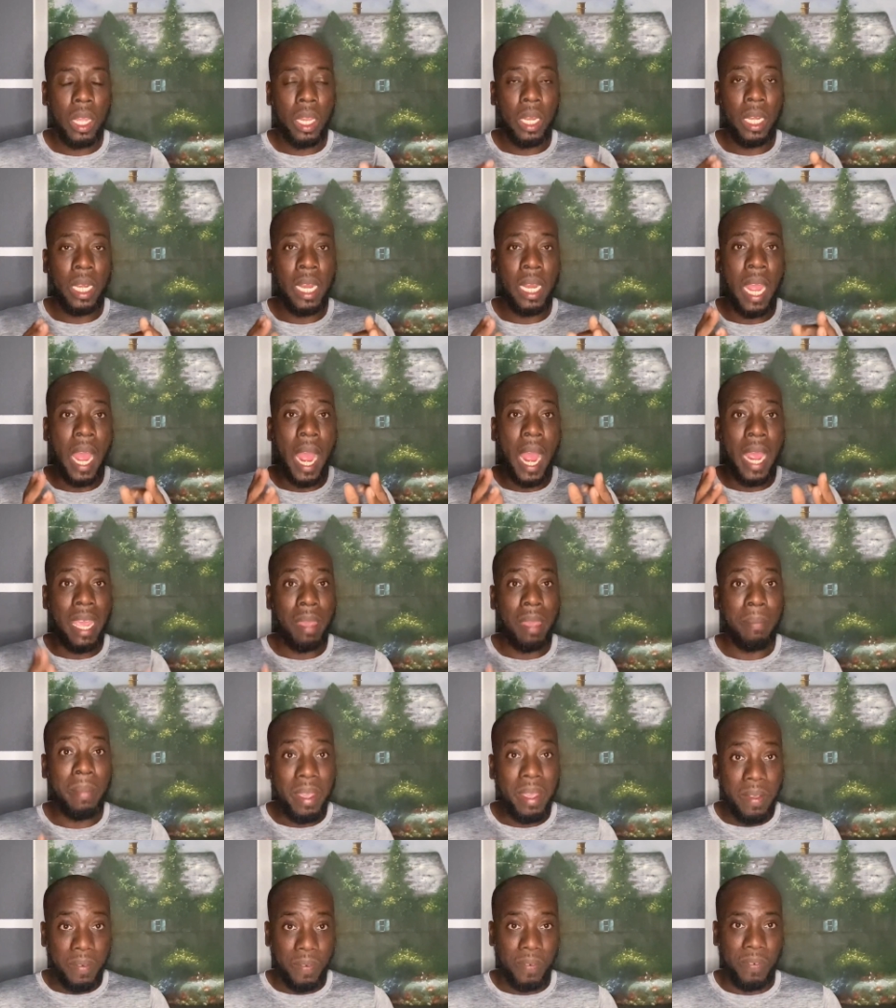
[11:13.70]
The
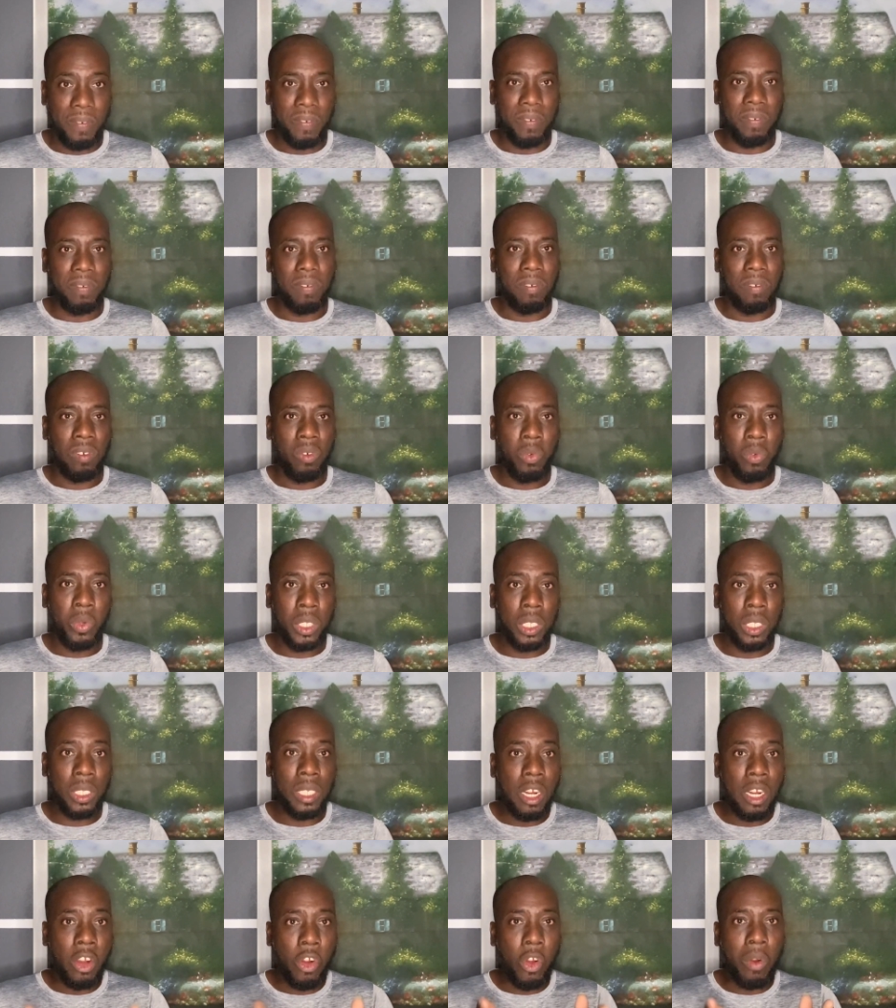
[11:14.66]
IMF which is
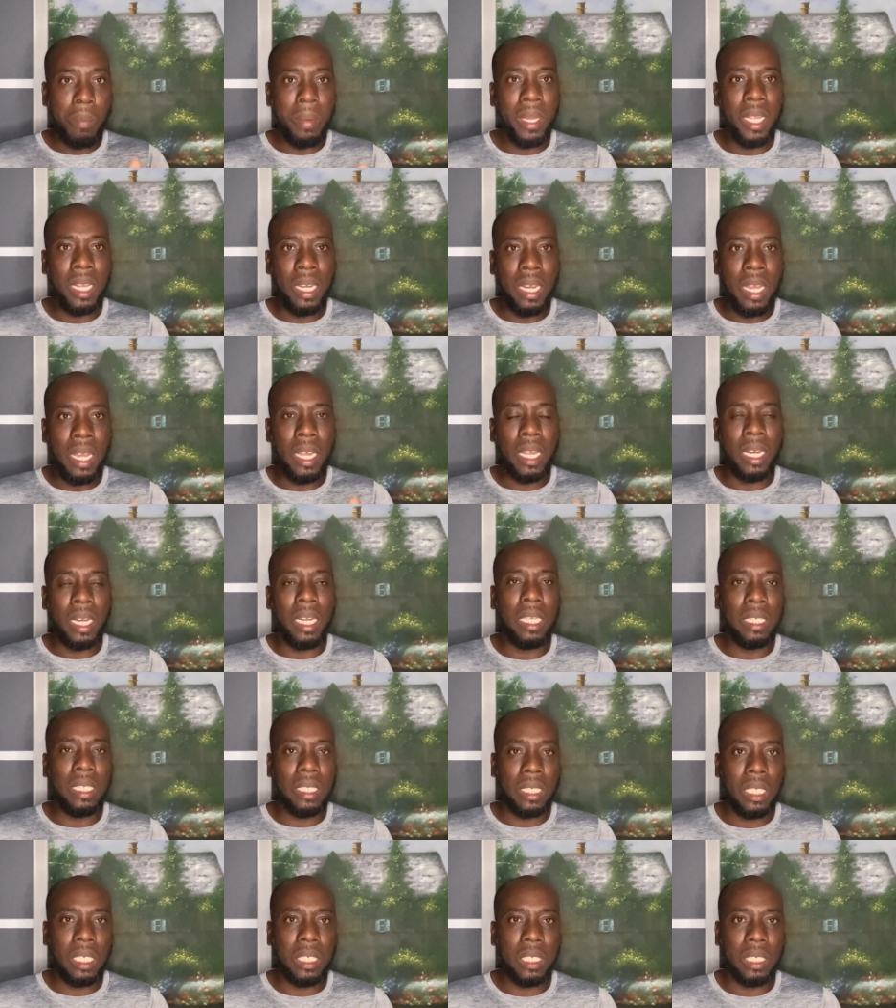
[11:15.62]
a criminal
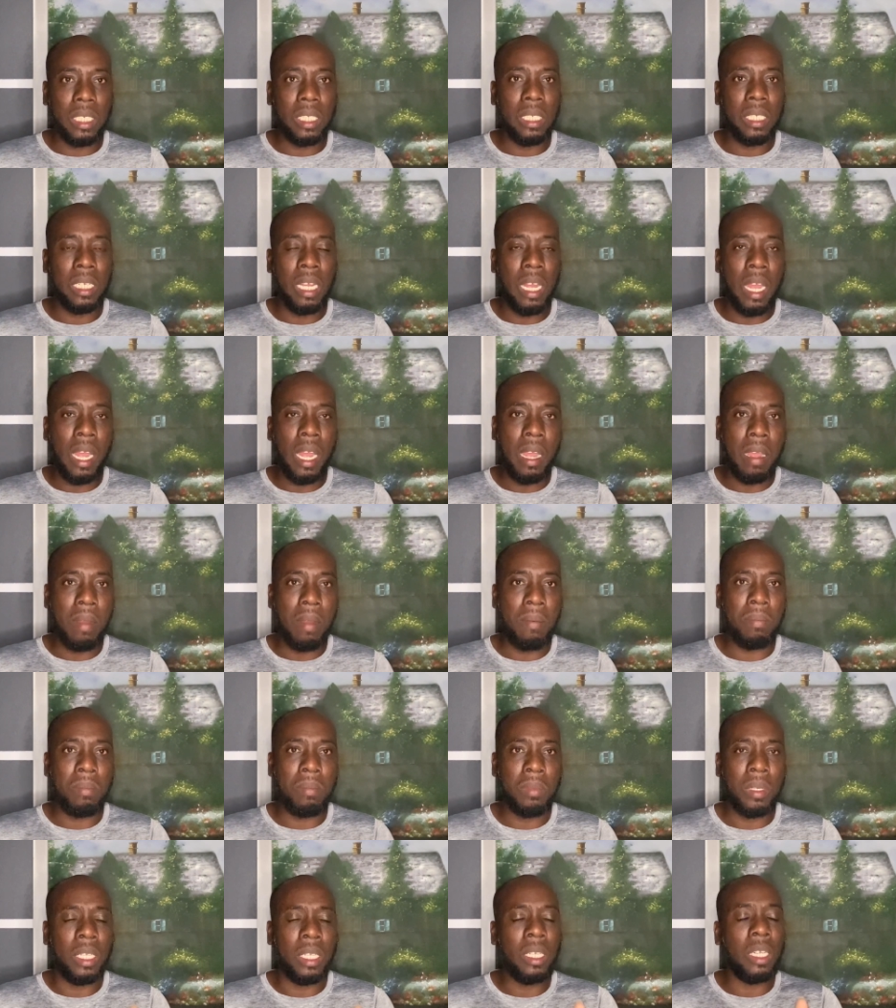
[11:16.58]
organization. Um,
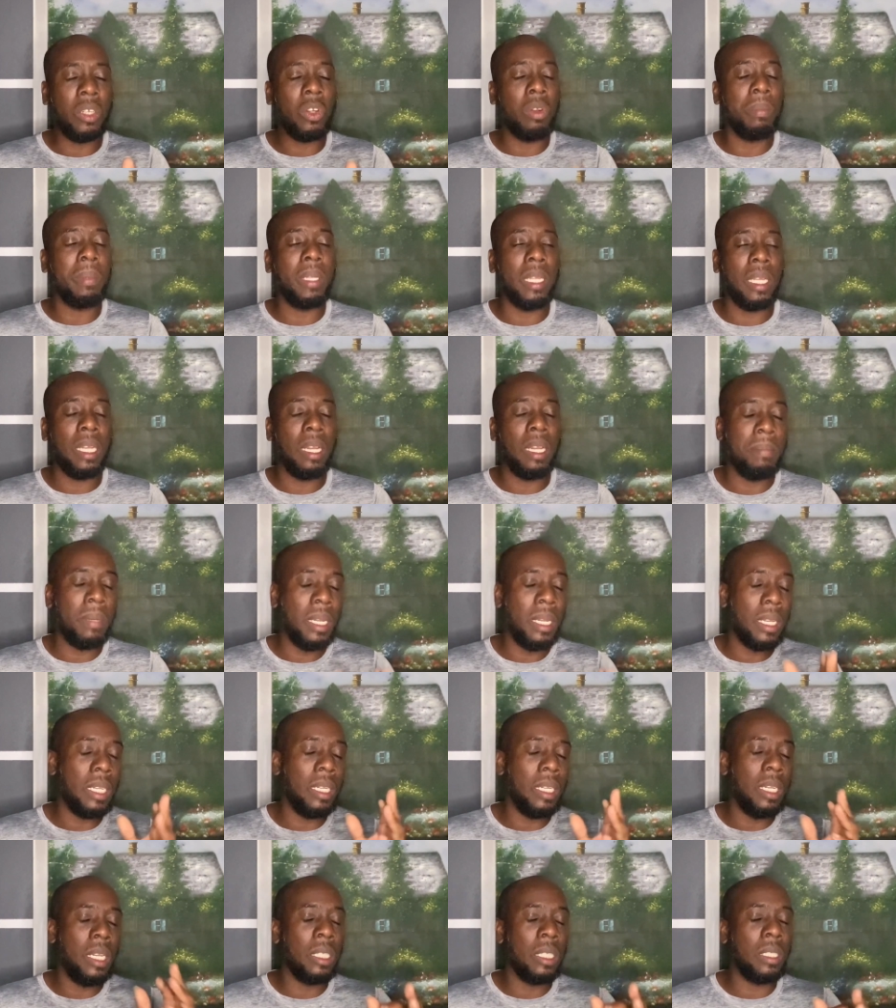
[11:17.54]
not a criminal. Let me let,
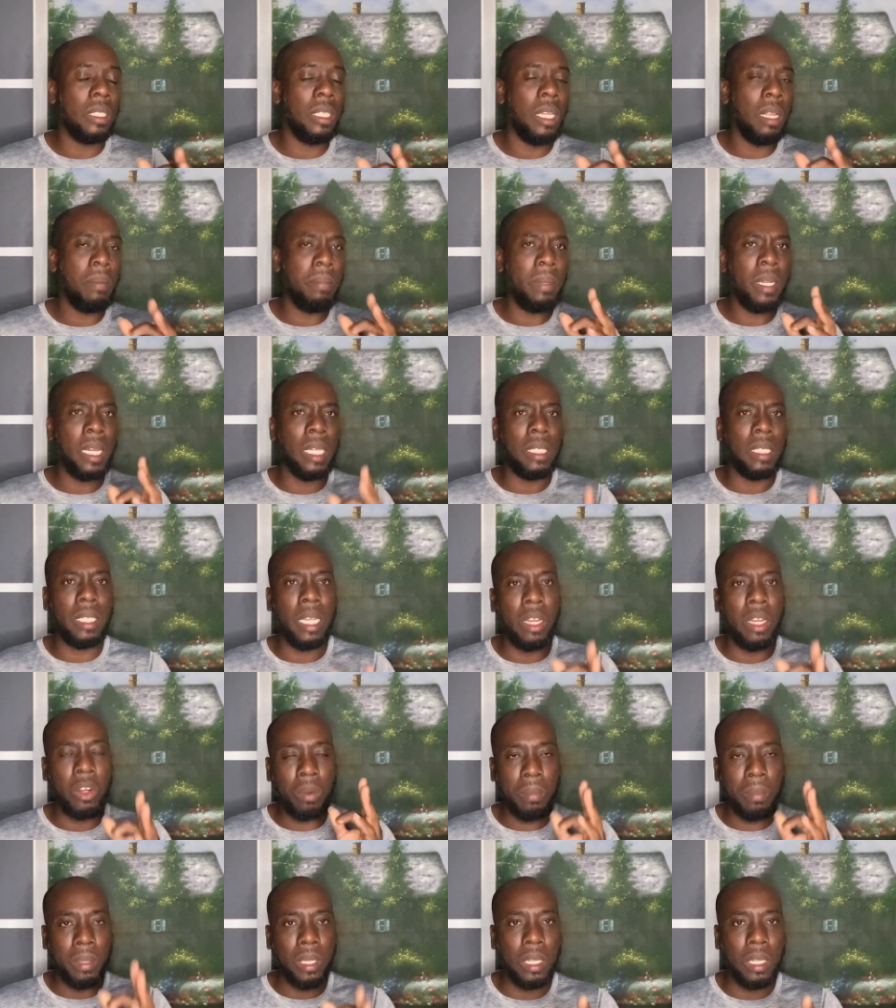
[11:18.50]
let, let me not say
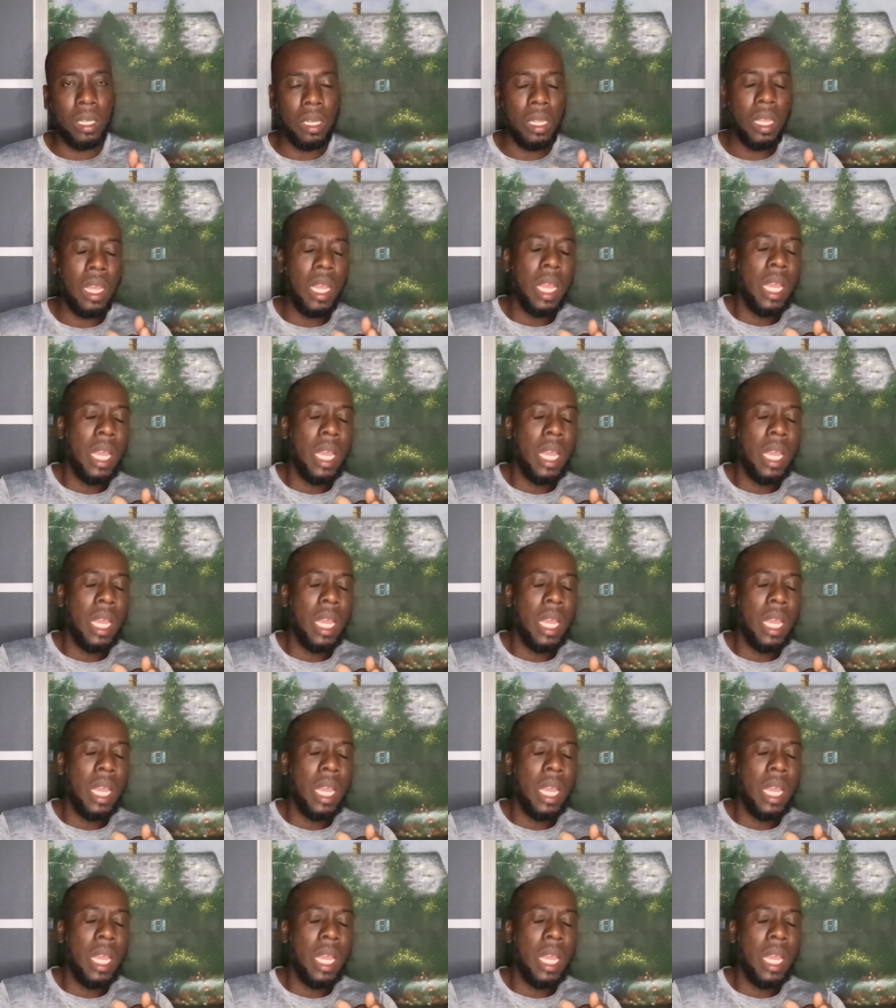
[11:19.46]
criminal.